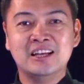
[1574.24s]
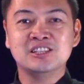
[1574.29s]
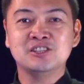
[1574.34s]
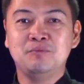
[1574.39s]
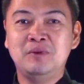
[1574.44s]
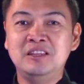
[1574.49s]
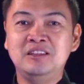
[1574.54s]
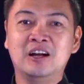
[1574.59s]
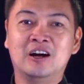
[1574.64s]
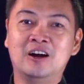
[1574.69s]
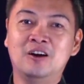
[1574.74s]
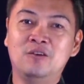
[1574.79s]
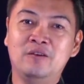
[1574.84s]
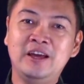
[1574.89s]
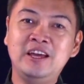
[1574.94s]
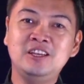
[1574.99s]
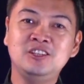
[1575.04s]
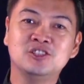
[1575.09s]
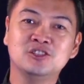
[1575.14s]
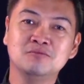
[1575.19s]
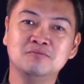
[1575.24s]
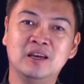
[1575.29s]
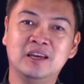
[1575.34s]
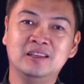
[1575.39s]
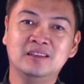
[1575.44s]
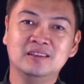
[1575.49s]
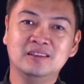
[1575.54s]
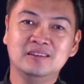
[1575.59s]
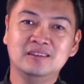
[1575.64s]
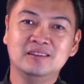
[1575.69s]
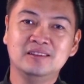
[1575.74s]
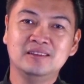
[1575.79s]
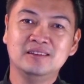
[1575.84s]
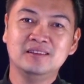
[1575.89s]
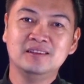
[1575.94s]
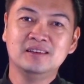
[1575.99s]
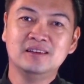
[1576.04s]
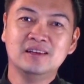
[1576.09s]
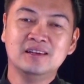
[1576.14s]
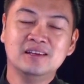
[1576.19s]
And that has been the arrangement.
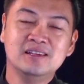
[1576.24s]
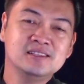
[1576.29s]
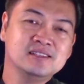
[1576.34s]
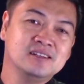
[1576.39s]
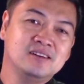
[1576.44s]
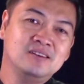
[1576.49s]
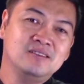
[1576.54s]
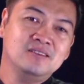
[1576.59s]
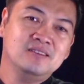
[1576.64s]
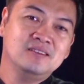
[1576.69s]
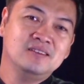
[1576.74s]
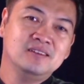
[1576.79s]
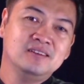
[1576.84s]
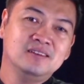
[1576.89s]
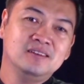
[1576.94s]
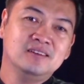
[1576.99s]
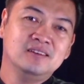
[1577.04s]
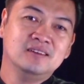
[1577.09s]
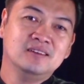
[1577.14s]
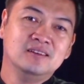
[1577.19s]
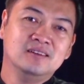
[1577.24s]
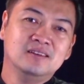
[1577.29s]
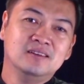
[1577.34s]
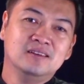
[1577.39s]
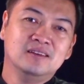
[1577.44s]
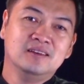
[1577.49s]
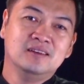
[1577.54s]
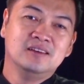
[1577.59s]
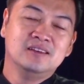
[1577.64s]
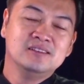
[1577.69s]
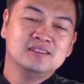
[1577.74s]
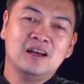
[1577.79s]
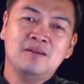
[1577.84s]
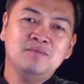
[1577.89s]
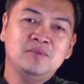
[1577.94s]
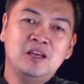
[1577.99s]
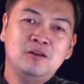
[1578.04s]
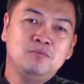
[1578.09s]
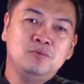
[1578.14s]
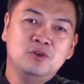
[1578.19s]
So,
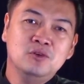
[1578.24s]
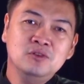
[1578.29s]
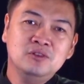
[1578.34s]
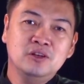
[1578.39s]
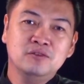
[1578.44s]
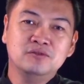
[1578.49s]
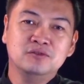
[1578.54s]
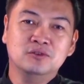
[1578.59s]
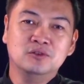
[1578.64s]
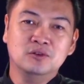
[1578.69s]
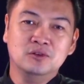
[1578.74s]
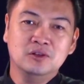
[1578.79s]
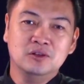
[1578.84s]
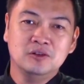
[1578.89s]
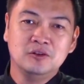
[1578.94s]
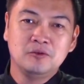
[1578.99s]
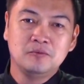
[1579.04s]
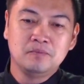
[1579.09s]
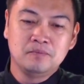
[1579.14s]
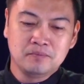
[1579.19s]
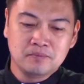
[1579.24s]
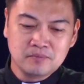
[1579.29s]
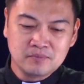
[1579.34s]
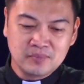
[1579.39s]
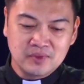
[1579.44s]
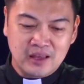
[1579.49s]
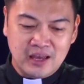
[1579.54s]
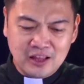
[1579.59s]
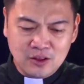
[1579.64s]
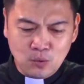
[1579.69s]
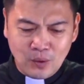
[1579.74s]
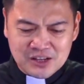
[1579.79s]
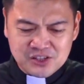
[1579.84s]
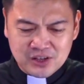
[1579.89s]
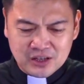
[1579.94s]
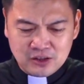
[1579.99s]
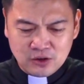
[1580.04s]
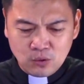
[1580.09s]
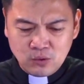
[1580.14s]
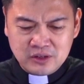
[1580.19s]
something beautiful.
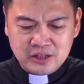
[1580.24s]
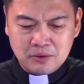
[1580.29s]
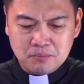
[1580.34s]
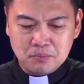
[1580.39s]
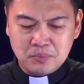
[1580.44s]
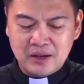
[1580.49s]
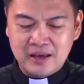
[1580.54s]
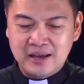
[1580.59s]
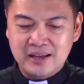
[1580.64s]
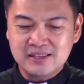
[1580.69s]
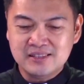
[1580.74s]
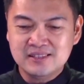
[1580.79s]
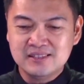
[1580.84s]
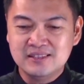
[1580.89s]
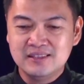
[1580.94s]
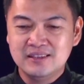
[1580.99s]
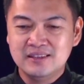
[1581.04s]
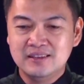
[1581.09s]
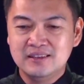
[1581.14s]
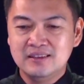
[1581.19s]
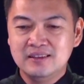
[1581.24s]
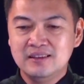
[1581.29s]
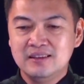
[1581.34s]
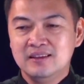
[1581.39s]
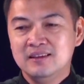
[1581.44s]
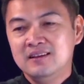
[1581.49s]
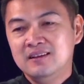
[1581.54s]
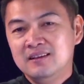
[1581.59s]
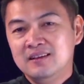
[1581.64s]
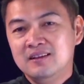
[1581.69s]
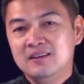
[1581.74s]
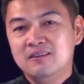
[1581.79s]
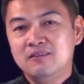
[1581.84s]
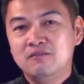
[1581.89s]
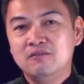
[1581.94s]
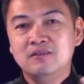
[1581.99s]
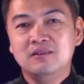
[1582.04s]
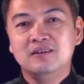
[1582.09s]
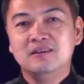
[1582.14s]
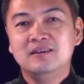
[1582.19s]
It was a lonely place.
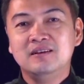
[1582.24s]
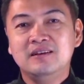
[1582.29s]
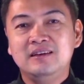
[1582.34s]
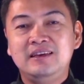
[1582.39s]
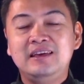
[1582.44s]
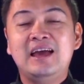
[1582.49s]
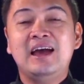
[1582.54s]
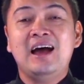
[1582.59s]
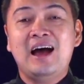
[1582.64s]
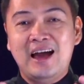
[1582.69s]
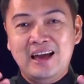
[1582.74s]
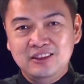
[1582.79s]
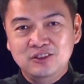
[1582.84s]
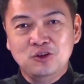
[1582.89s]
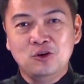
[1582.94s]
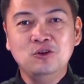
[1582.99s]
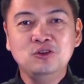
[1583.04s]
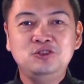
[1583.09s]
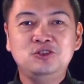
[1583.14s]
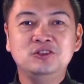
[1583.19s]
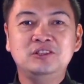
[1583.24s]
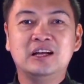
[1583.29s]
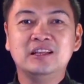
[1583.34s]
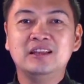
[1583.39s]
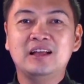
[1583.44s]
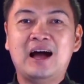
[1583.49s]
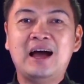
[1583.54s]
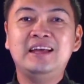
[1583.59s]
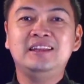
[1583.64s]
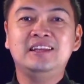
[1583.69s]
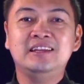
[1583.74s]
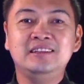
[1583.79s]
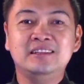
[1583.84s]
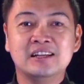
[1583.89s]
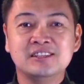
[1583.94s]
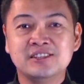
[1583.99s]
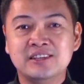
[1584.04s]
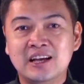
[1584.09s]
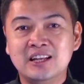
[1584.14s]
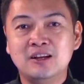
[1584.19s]
Yeah, I told you that
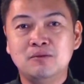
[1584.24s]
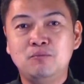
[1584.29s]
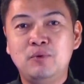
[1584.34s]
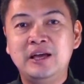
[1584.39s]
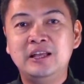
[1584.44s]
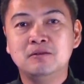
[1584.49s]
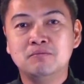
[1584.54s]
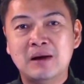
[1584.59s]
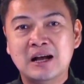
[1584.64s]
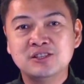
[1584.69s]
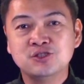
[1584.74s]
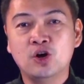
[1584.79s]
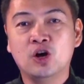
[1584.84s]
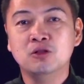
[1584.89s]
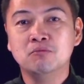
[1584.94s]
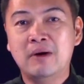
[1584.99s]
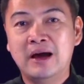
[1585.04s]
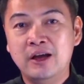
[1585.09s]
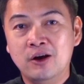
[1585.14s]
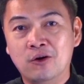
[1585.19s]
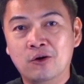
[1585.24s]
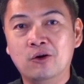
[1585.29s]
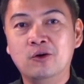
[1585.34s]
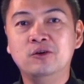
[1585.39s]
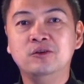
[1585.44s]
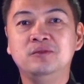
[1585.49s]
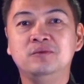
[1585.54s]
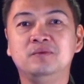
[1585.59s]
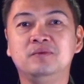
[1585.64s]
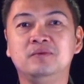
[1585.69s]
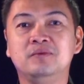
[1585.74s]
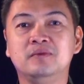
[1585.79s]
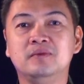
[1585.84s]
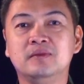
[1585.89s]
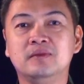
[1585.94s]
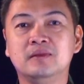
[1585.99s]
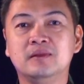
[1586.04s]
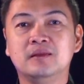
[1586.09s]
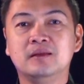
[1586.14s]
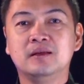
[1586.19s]
I did not celebrate Mass on my
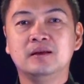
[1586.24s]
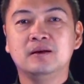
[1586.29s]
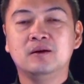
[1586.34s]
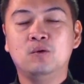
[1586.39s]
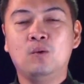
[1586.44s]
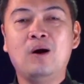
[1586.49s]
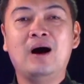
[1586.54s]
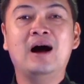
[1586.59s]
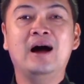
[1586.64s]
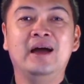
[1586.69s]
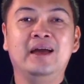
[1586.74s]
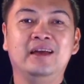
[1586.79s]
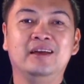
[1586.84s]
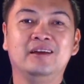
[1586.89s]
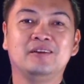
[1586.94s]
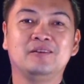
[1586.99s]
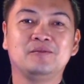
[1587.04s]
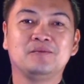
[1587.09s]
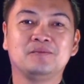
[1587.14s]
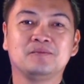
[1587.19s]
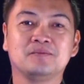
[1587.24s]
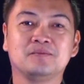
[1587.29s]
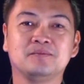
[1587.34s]
own. Why?